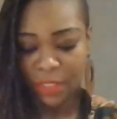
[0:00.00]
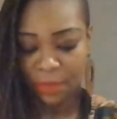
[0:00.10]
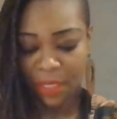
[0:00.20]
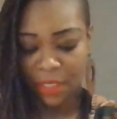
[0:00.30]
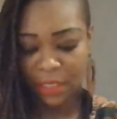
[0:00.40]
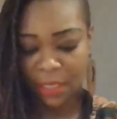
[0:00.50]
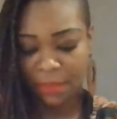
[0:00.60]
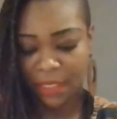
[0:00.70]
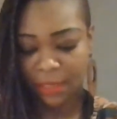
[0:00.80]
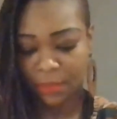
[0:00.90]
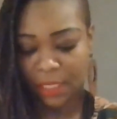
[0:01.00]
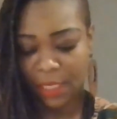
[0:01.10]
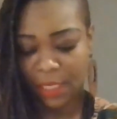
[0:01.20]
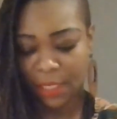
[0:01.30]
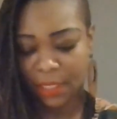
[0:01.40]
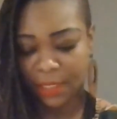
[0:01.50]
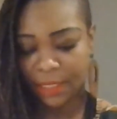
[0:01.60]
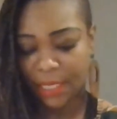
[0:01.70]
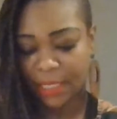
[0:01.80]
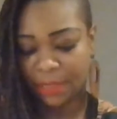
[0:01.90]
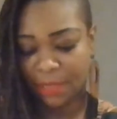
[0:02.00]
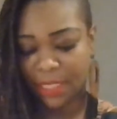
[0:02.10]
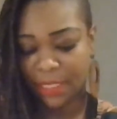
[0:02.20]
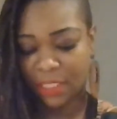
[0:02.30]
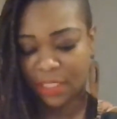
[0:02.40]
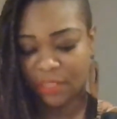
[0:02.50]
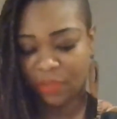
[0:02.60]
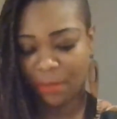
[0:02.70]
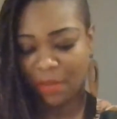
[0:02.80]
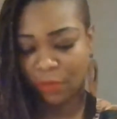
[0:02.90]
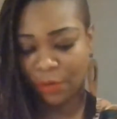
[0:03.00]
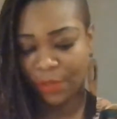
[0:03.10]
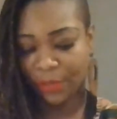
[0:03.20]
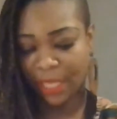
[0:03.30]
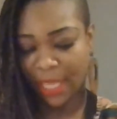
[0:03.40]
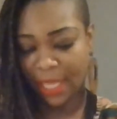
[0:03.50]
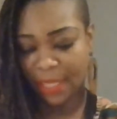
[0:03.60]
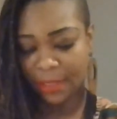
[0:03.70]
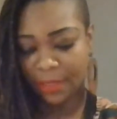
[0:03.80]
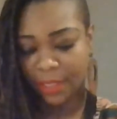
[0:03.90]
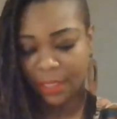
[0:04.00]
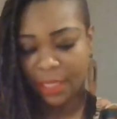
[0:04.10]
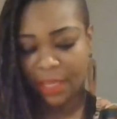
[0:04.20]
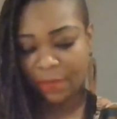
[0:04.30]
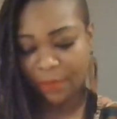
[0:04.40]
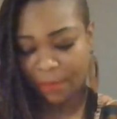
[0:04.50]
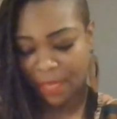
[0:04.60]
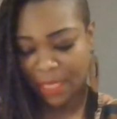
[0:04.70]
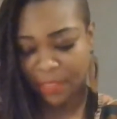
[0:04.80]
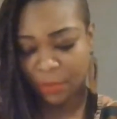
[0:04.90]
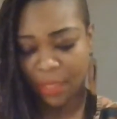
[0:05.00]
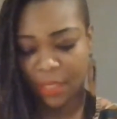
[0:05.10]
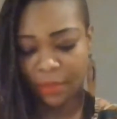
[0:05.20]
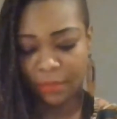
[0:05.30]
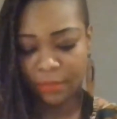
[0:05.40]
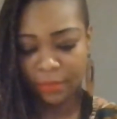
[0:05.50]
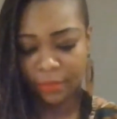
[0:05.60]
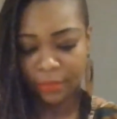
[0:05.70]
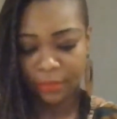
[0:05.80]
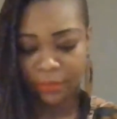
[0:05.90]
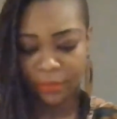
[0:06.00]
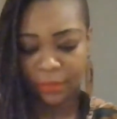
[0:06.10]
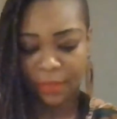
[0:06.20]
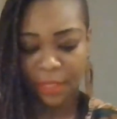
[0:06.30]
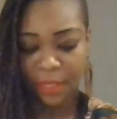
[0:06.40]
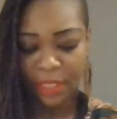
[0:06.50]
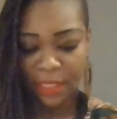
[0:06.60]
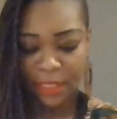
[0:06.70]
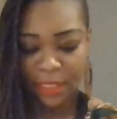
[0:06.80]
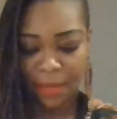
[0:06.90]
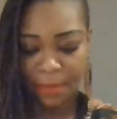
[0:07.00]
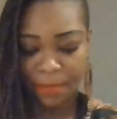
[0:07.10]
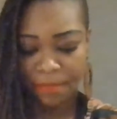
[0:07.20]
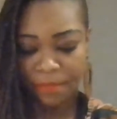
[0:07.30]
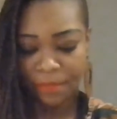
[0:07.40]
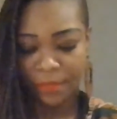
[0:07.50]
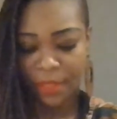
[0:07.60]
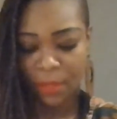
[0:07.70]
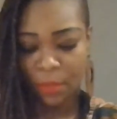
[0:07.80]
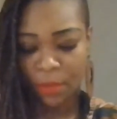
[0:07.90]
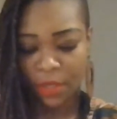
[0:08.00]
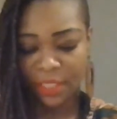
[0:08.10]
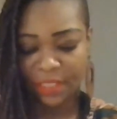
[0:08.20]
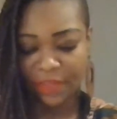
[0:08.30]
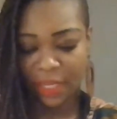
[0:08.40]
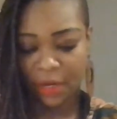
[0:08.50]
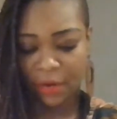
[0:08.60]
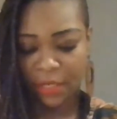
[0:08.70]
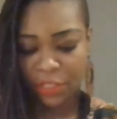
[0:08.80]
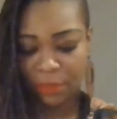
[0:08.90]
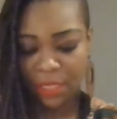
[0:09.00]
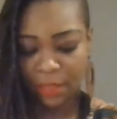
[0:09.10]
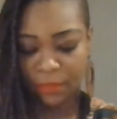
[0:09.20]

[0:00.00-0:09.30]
Spirits, give me some clear, concise messages for my royal gang and for me as well. Give me some words of encouragement